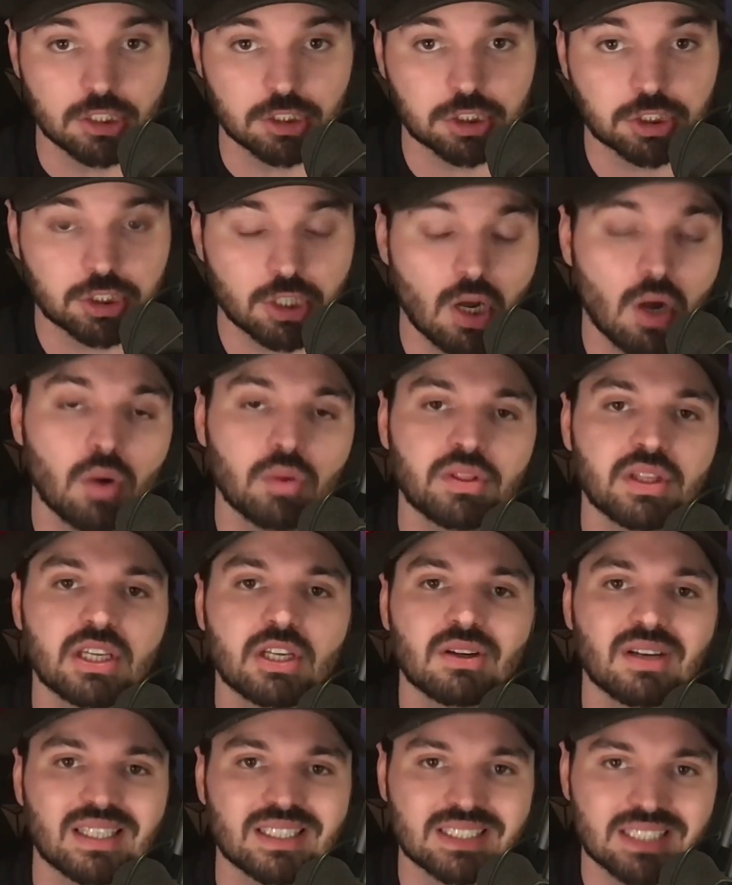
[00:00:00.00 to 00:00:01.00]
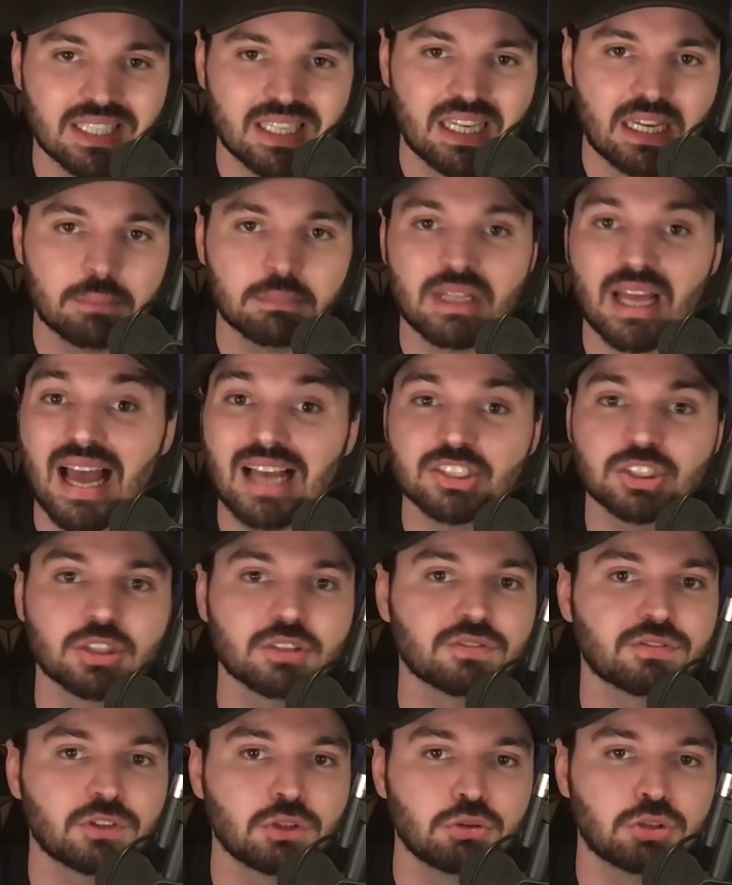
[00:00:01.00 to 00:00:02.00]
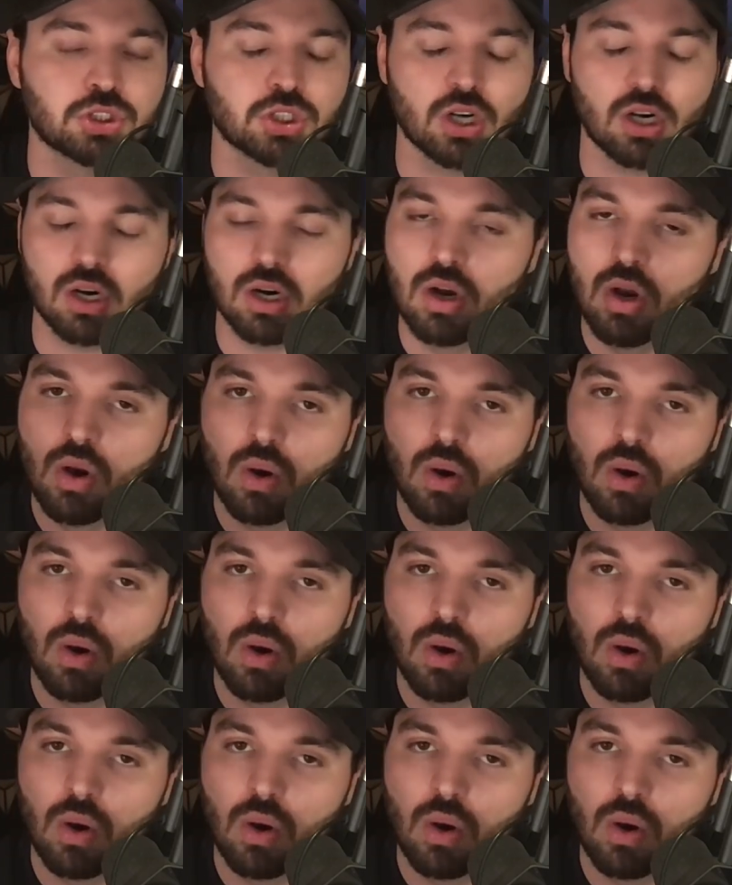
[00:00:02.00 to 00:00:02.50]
show that you're a team that has your future